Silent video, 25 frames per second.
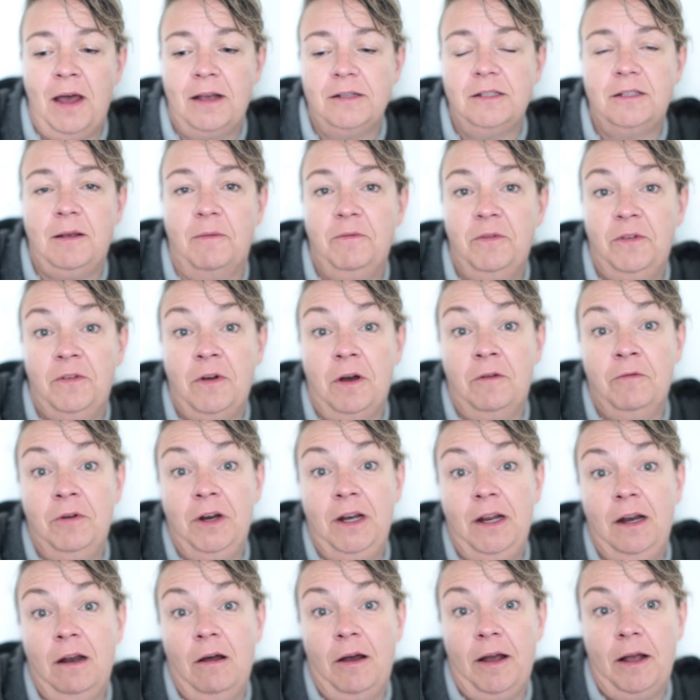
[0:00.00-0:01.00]
something I
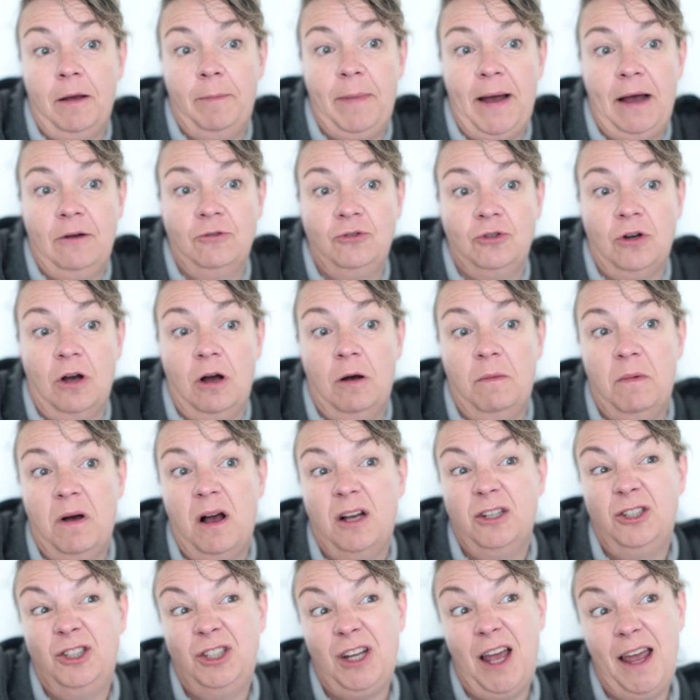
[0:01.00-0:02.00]
really like about
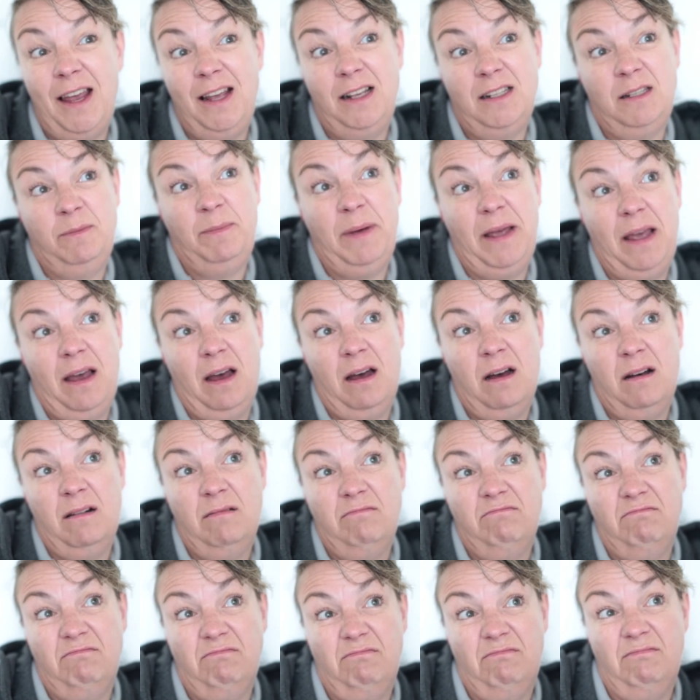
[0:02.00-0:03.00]
drama.
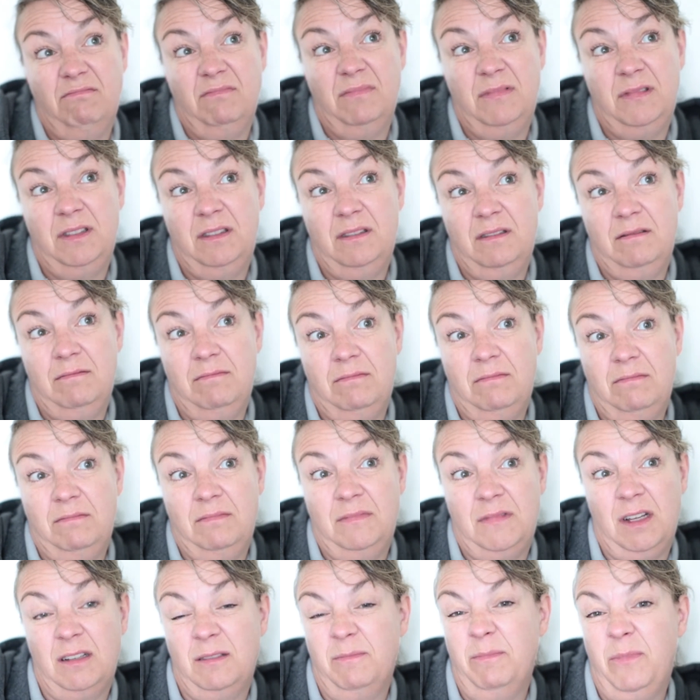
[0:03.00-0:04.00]
Shakespeare
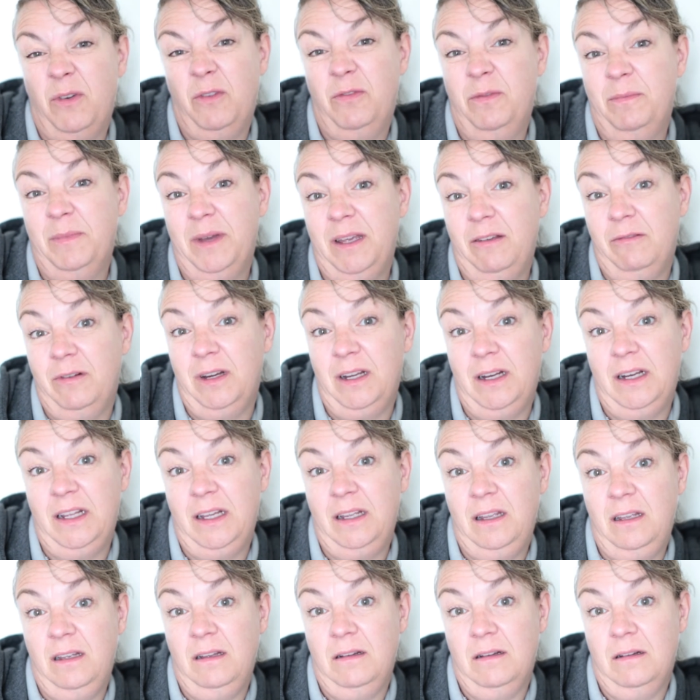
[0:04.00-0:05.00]
doesn't bother me,
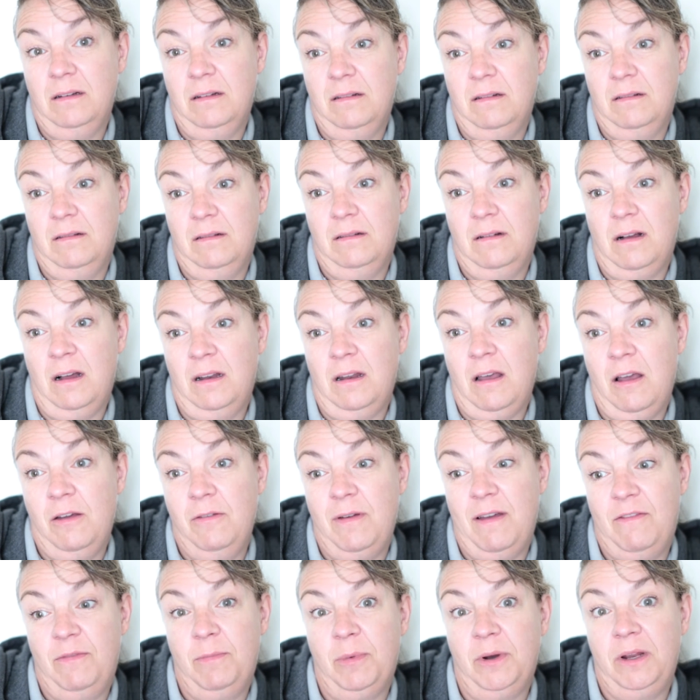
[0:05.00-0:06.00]
really. I know
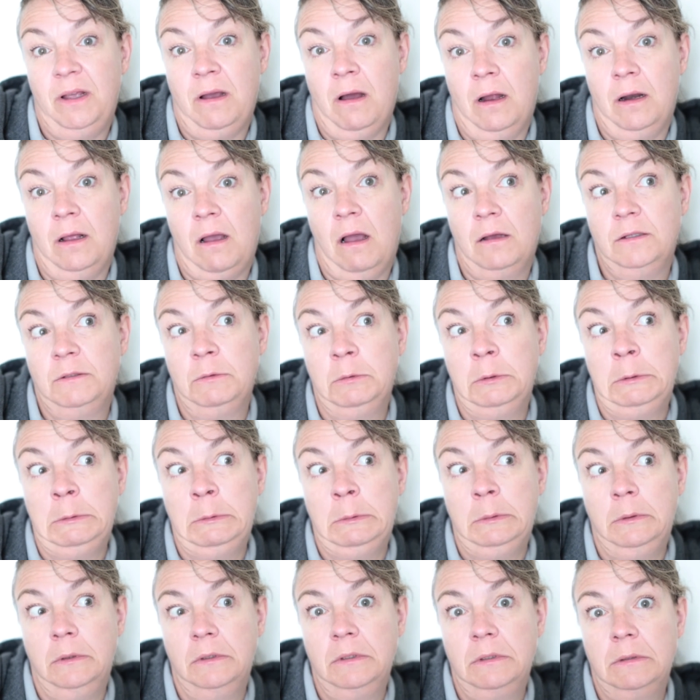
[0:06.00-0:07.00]
everybody kind of goes,
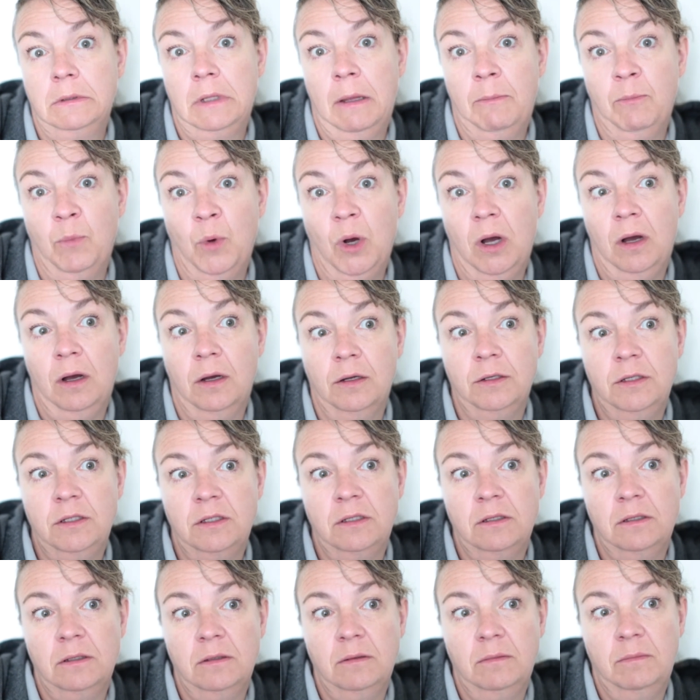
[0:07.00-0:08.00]
oh, it's them
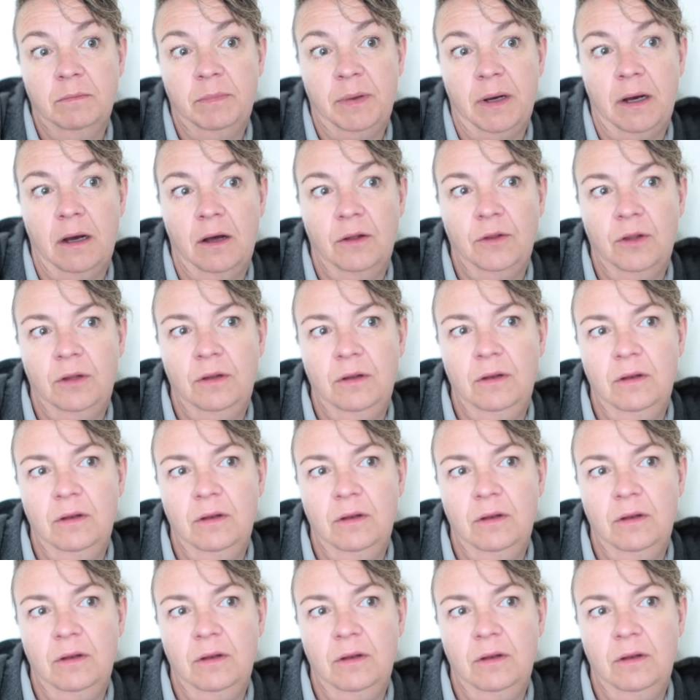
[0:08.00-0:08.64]
words, but